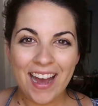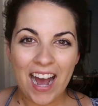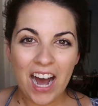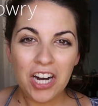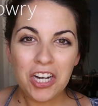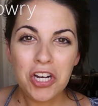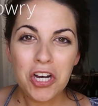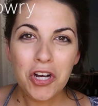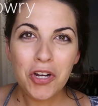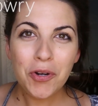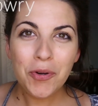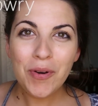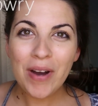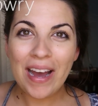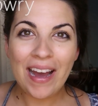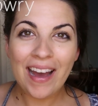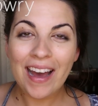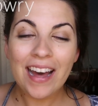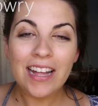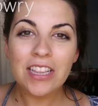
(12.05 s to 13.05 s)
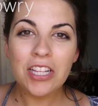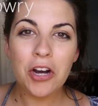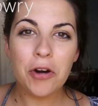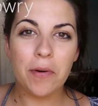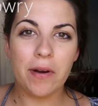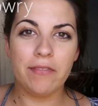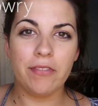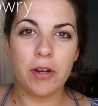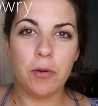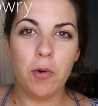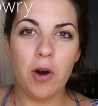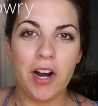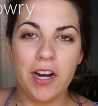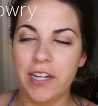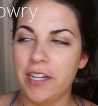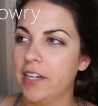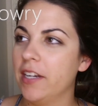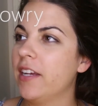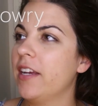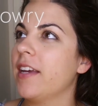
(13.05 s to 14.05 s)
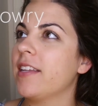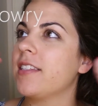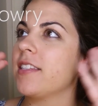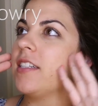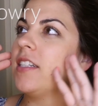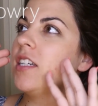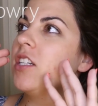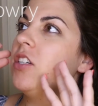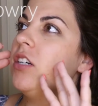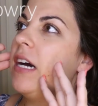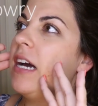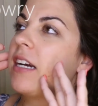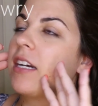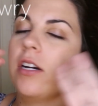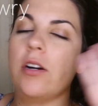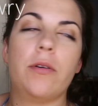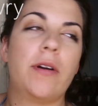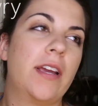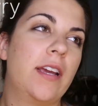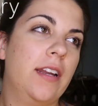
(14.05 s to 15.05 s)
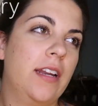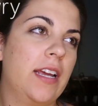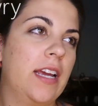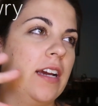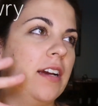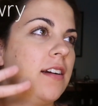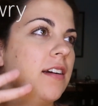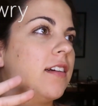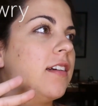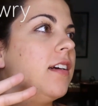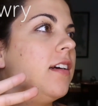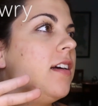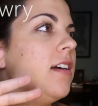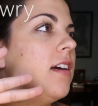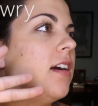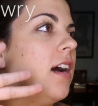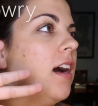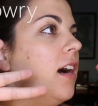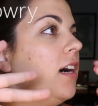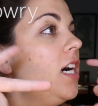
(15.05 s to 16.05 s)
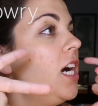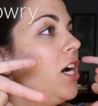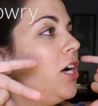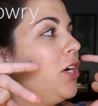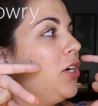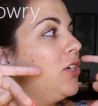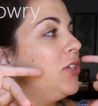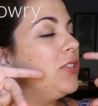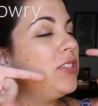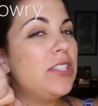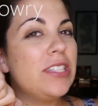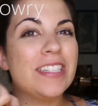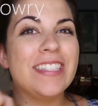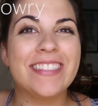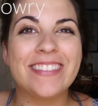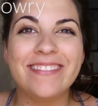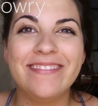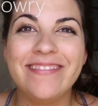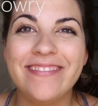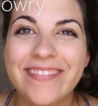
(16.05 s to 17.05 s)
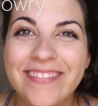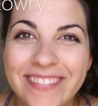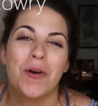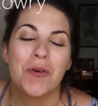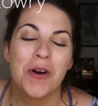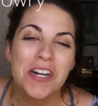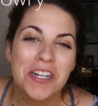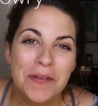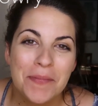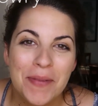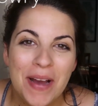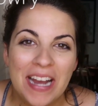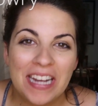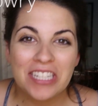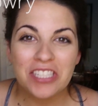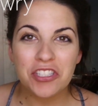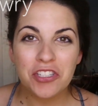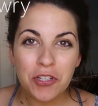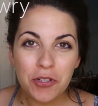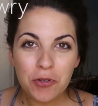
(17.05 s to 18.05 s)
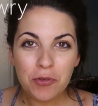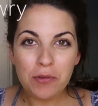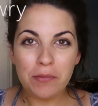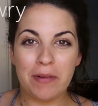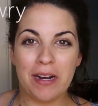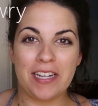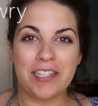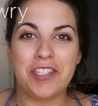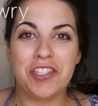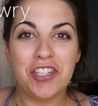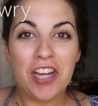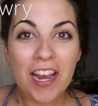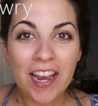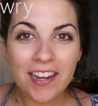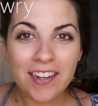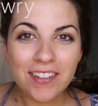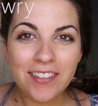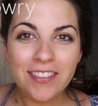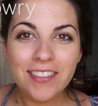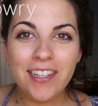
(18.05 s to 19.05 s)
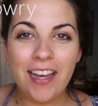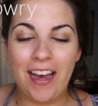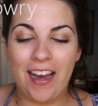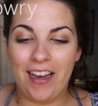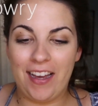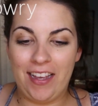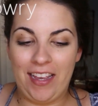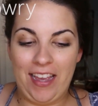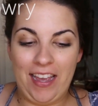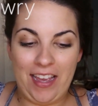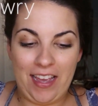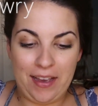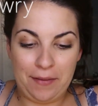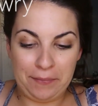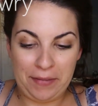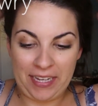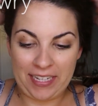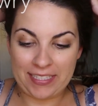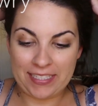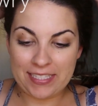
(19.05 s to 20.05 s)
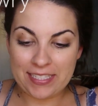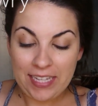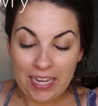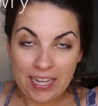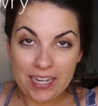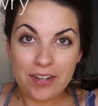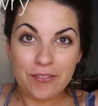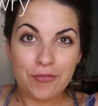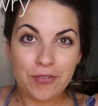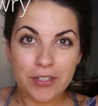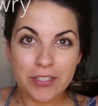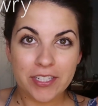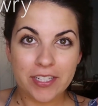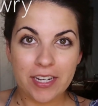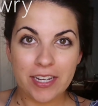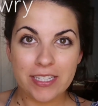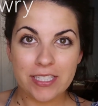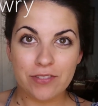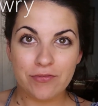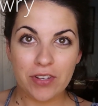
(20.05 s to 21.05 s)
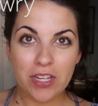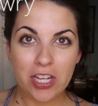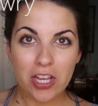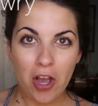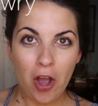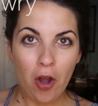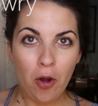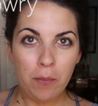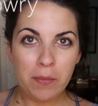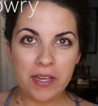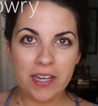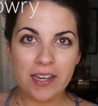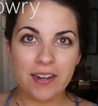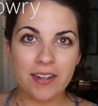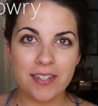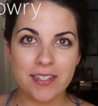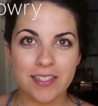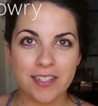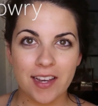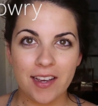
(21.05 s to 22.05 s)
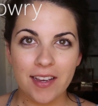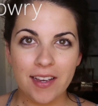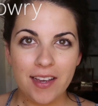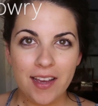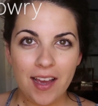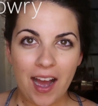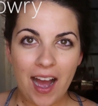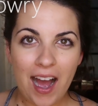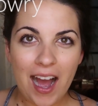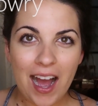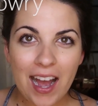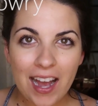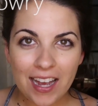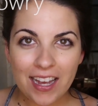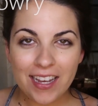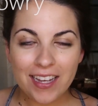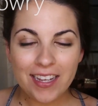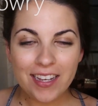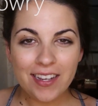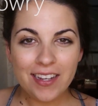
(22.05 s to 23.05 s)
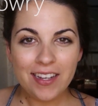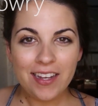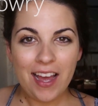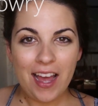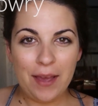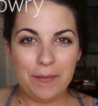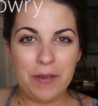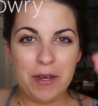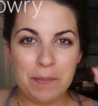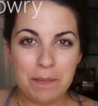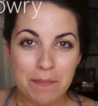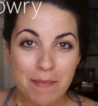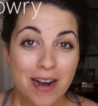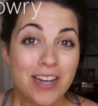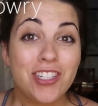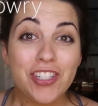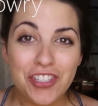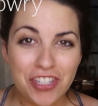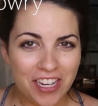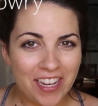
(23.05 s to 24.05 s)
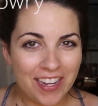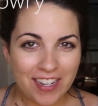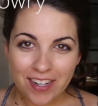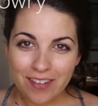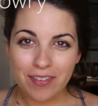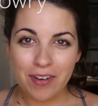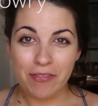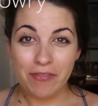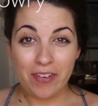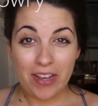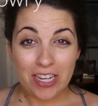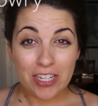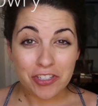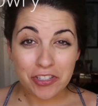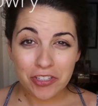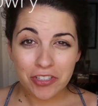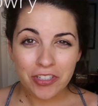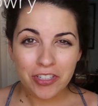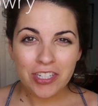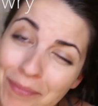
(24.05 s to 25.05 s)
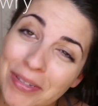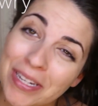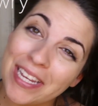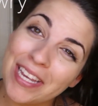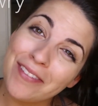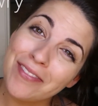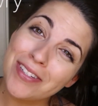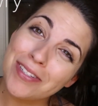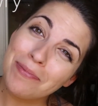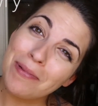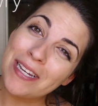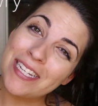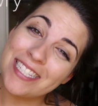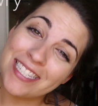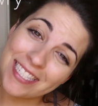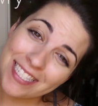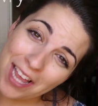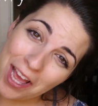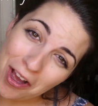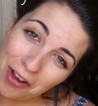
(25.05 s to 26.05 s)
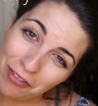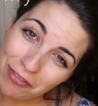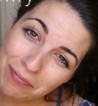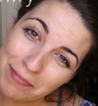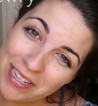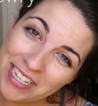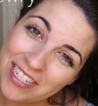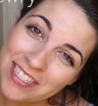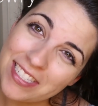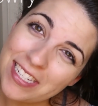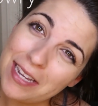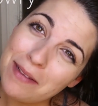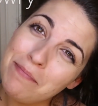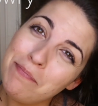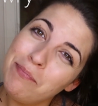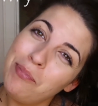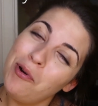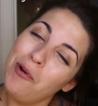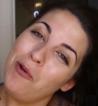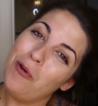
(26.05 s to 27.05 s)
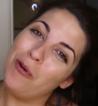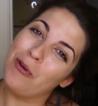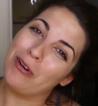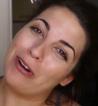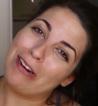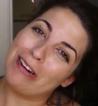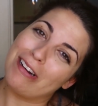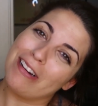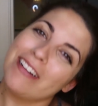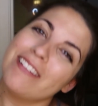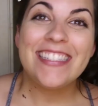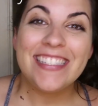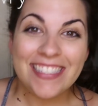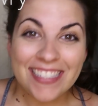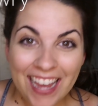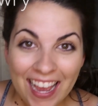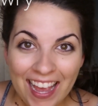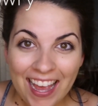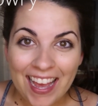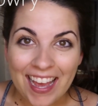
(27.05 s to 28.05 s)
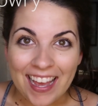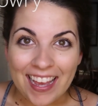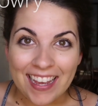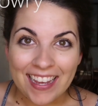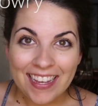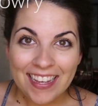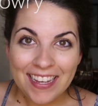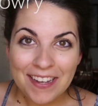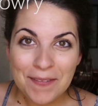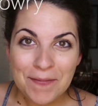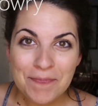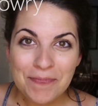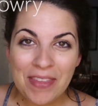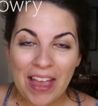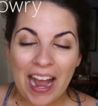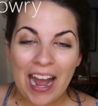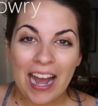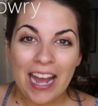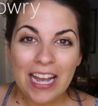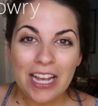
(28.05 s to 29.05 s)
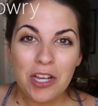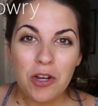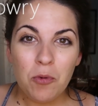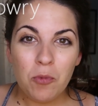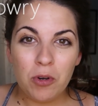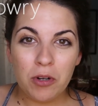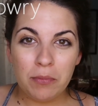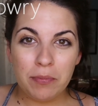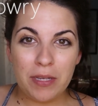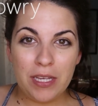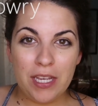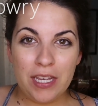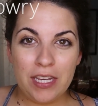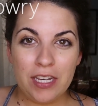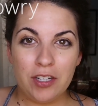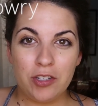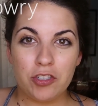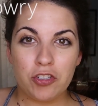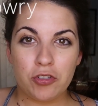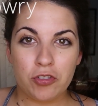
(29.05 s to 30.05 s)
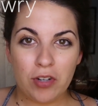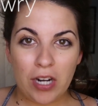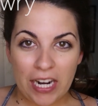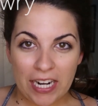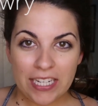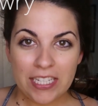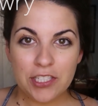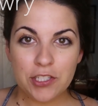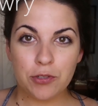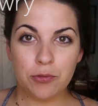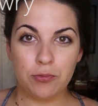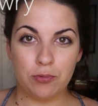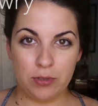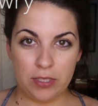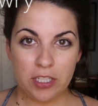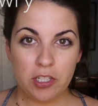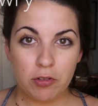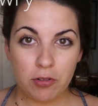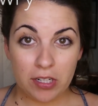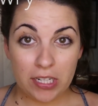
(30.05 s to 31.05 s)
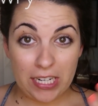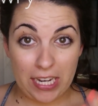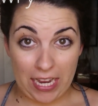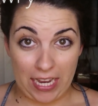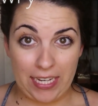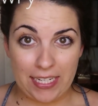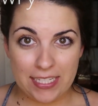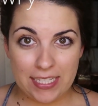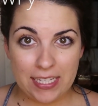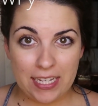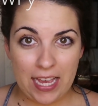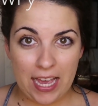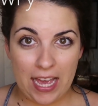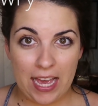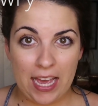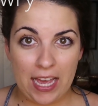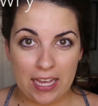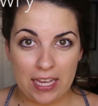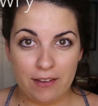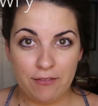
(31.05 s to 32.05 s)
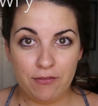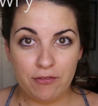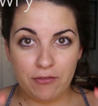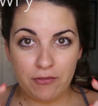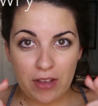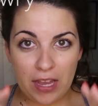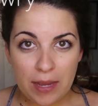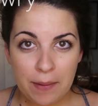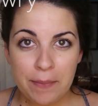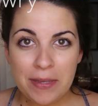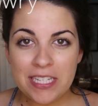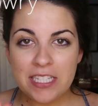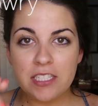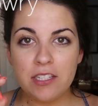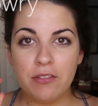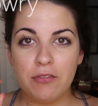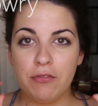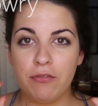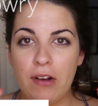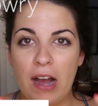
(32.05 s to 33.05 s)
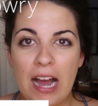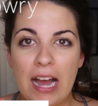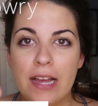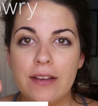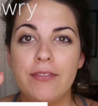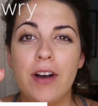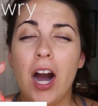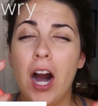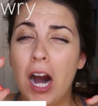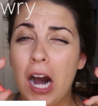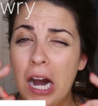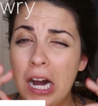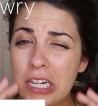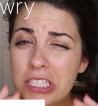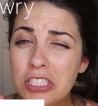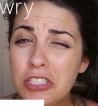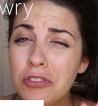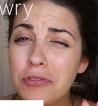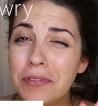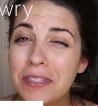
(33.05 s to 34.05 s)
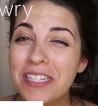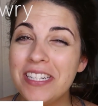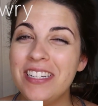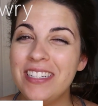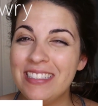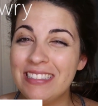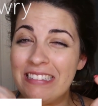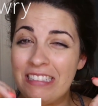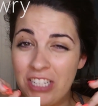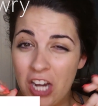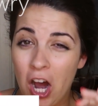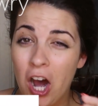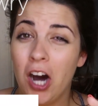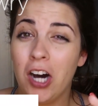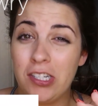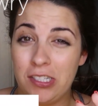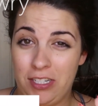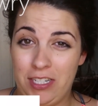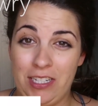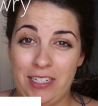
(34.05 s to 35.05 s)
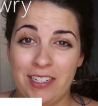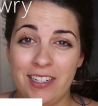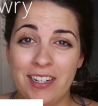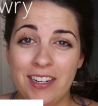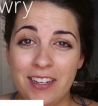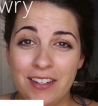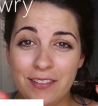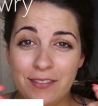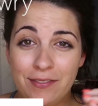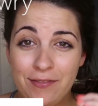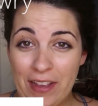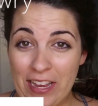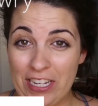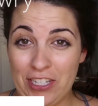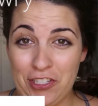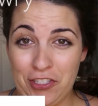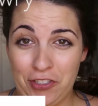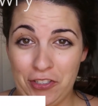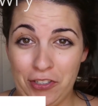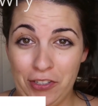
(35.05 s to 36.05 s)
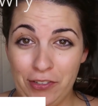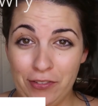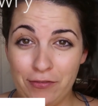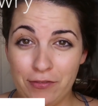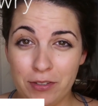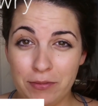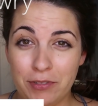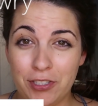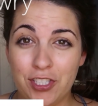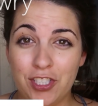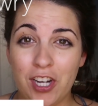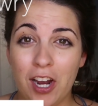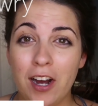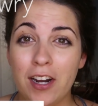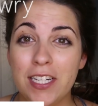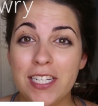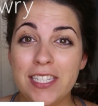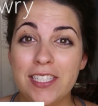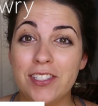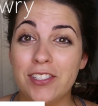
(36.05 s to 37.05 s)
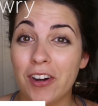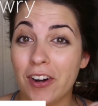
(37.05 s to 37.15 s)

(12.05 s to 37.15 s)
Hello, hello everyone. It's a little echoey in here. Hello. Welcome back to my channel. I am excited for today's video because I am in much need of a facial. I'm gonna give it to myself because I'm poor. Today, I will be trying to recreate a famous five hundred dollar facial from Shani